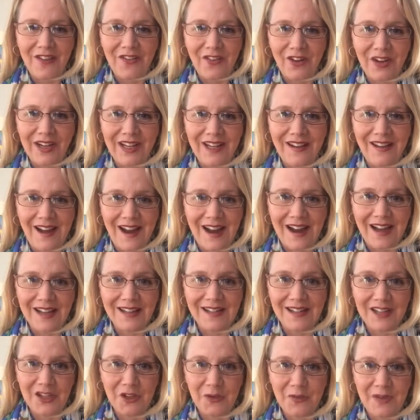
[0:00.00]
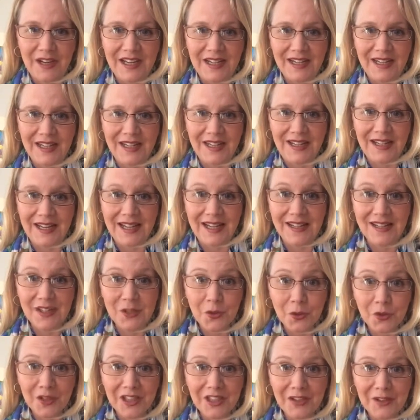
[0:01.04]
for any guides that you might need, and
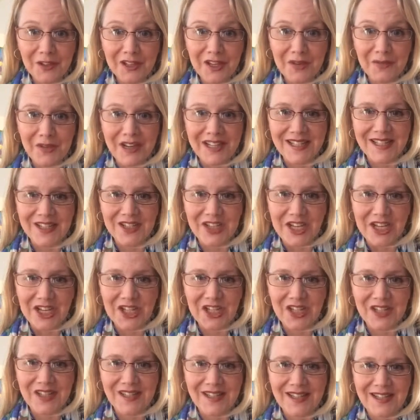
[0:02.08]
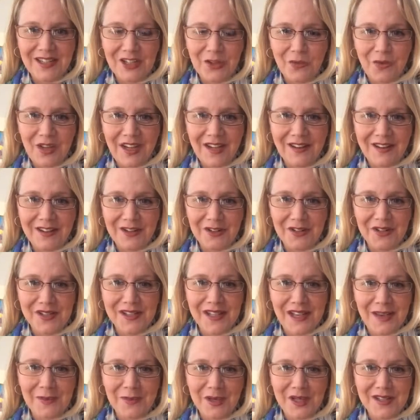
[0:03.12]
certainly look at my suggestions each week on your
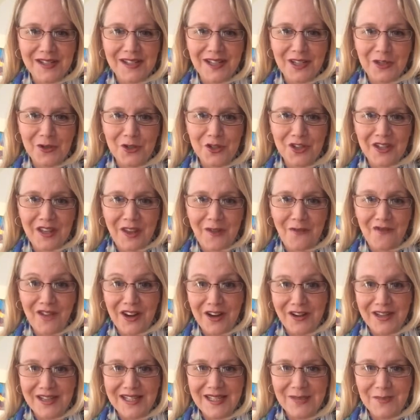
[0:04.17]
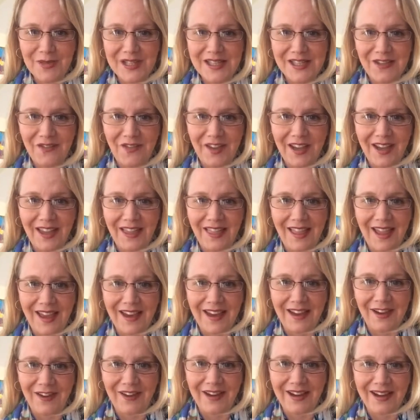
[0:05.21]
assignments. I usually am very specific in
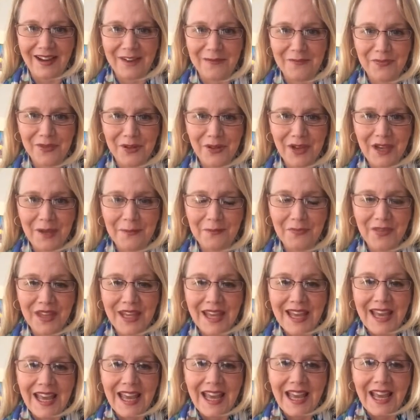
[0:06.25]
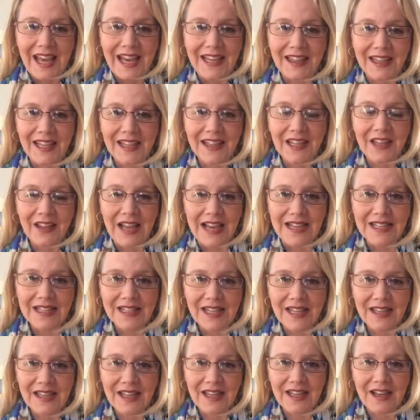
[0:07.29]
that area. Okay, and then the last
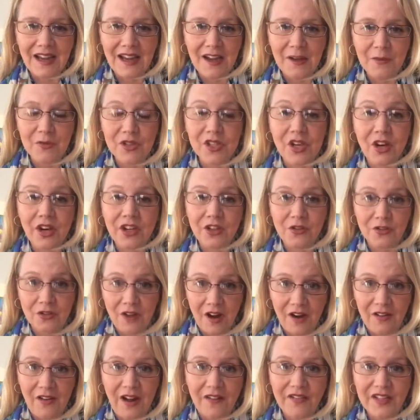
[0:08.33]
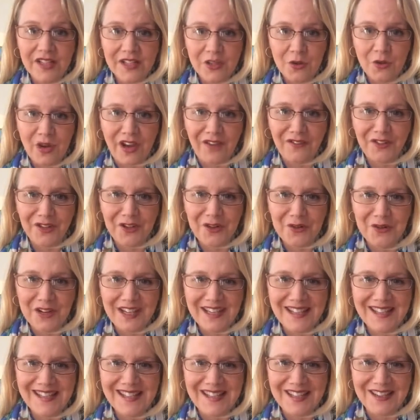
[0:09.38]
thing that obviously you have your
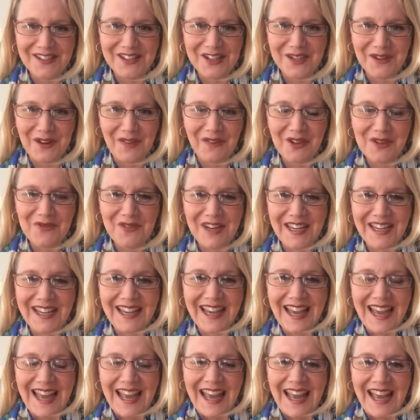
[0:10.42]
quiz that you do every week,